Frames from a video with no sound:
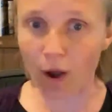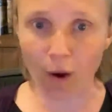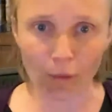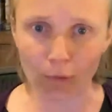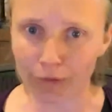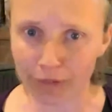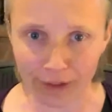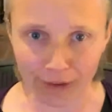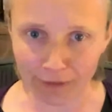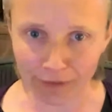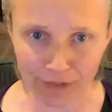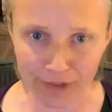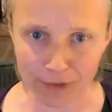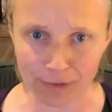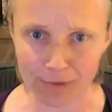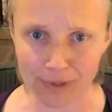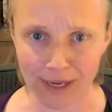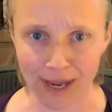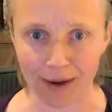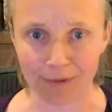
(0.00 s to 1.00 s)
the whole thing
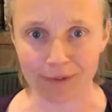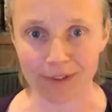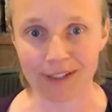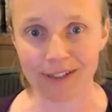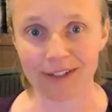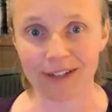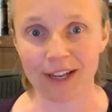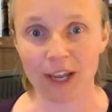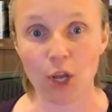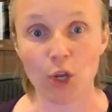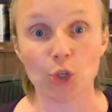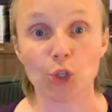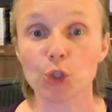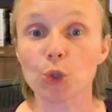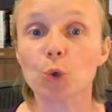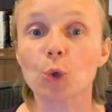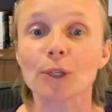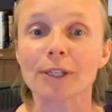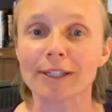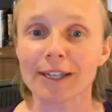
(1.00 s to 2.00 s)
fizzles out. So
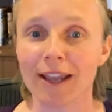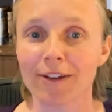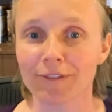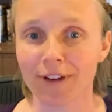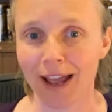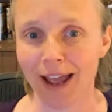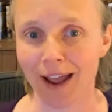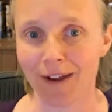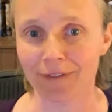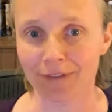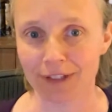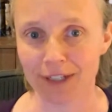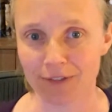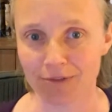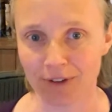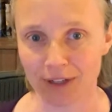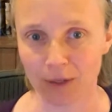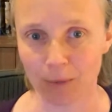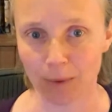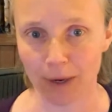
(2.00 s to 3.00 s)
you can never have these
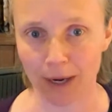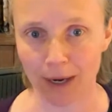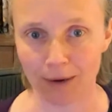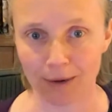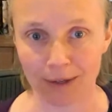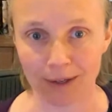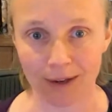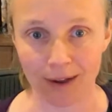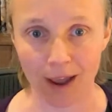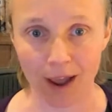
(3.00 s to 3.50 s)
runaway